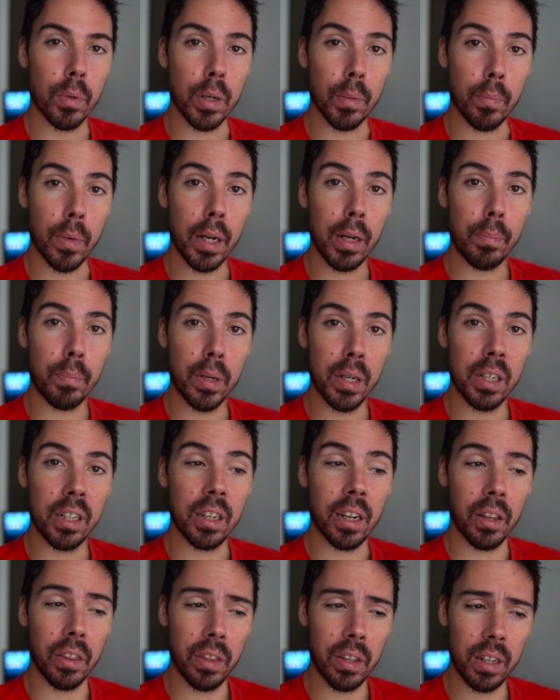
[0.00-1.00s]
But in my
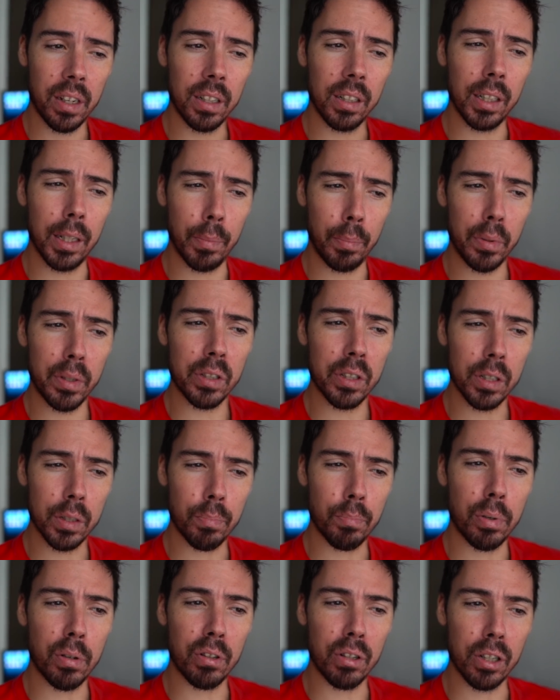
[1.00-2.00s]
opinion, I think Olympus is
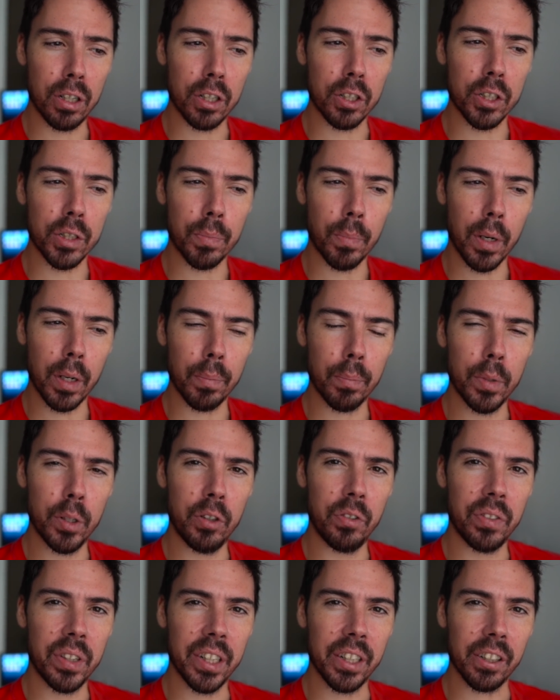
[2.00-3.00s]
pulling a smart
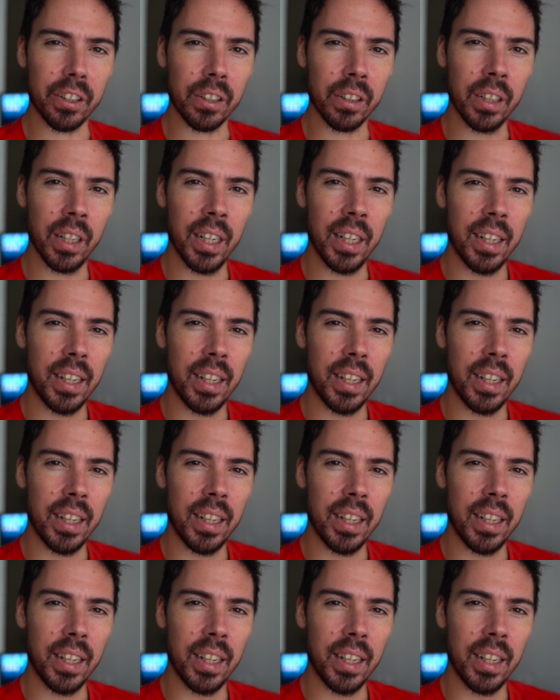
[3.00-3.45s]
move here.